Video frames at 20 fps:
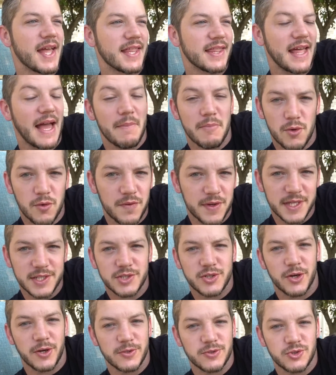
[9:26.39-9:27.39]
That movie is
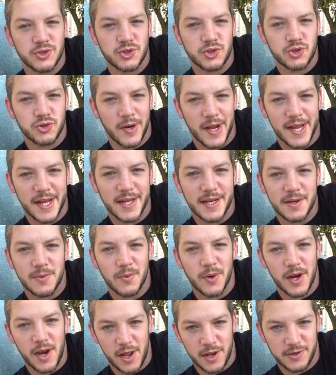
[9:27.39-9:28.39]
called Strain
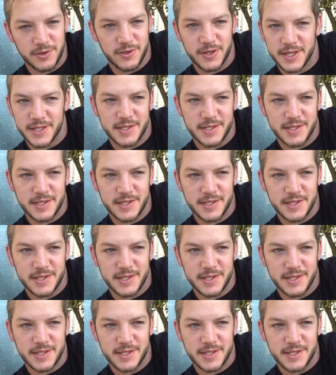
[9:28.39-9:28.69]
one hundred.